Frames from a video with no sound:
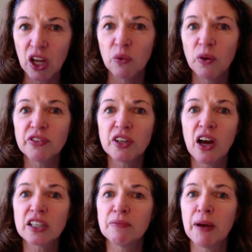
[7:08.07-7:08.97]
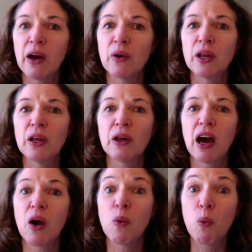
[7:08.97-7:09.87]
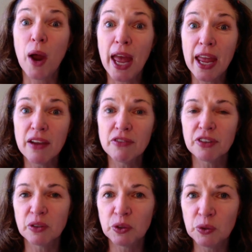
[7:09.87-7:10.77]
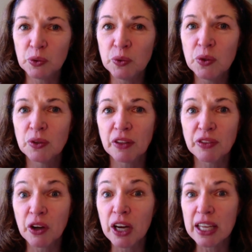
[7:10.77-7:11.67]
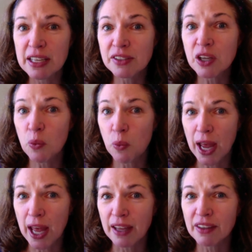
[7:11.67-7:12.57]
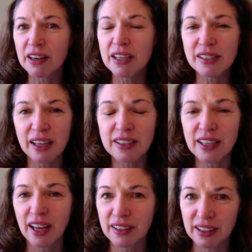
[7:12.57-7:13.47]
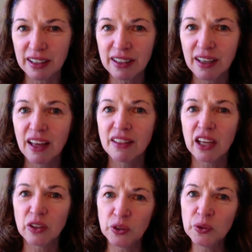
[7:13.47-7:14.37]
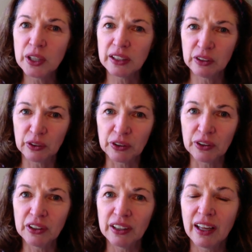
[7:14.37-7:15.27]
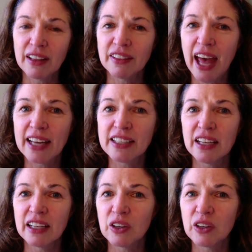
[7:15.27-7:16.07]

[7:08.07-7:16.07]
We've talked about a way for you, that there is a way, there is a technique that you can learn that